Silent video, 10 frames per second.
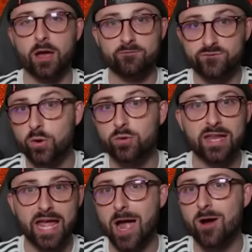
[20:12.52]

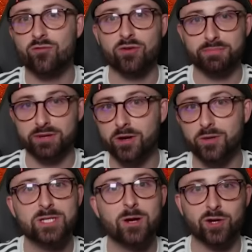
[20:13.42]
Foden, Alvarez,
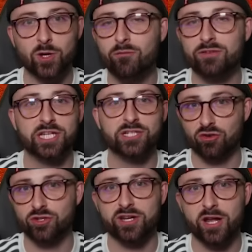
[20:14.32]
Bernardo Silva,
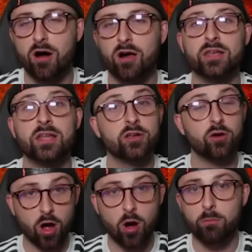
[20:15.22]
Kovacic, Rodri, Haaland.
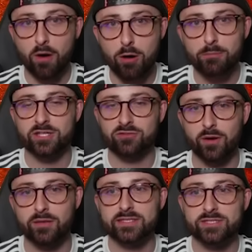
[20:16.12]
You've got Cole Palmer to
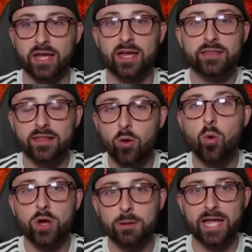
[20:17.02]
throw in there too. They're
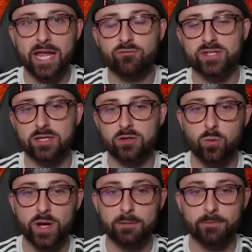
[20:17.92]
not all going to play every
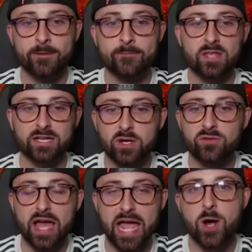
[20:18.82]
single week, but I
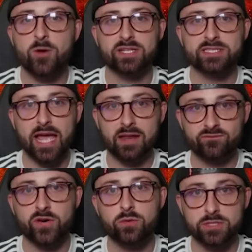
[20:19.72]
still feel like Alvarez
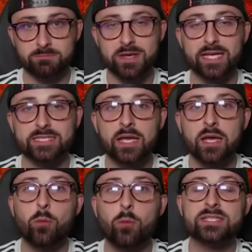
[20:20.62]
and Foden's minutes
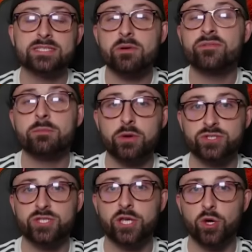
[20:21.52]
will be some of the
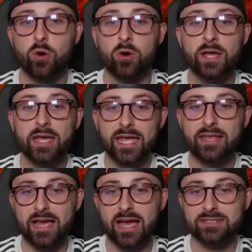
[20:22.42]
most secure
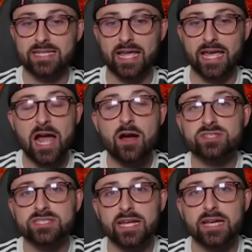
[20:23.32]
in that attack. And
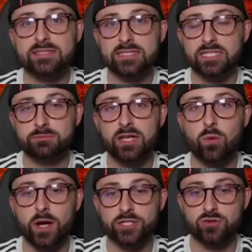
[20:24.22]
Alvarez's data tends to be
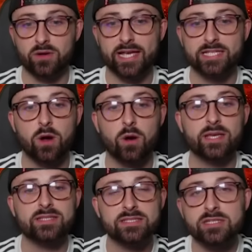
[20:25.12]
quite strong as well.
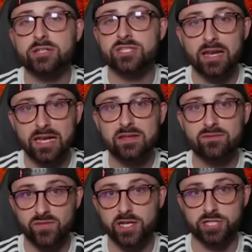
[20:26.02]
He's such an
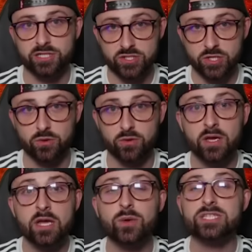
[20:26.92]
elite finisher
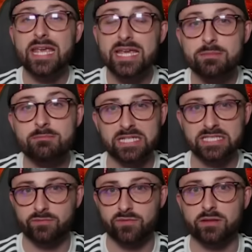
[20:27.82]
too, which is a
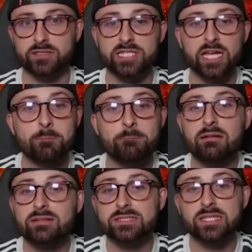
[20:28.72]
massive advantage in
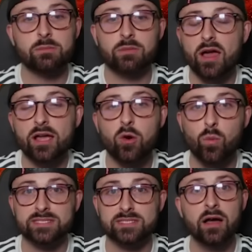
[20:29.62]
comparison to someone like a
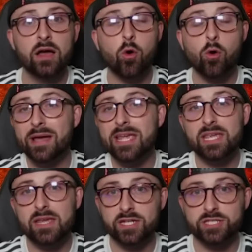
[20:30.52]
Wissa or
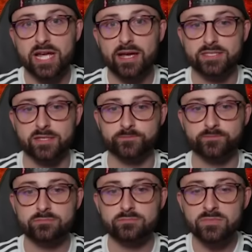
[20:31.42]
maybe even a
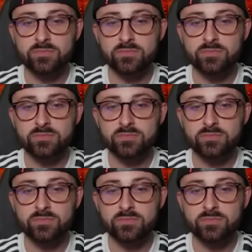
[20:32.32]
Jackson.